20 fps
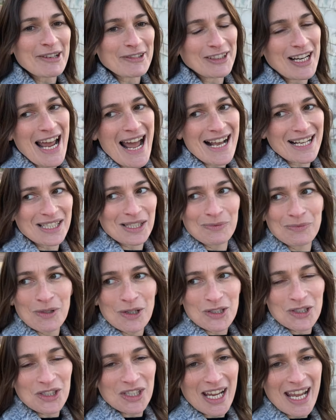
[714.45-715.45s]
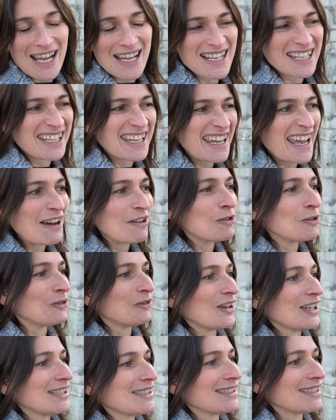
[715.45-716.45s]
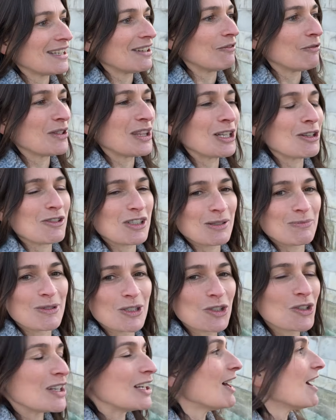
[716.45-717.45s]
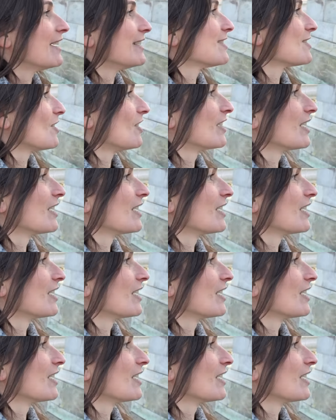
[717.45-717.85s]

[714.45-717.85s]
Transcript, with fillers: relax and watch it and get all festive with your Christmas tree lights on.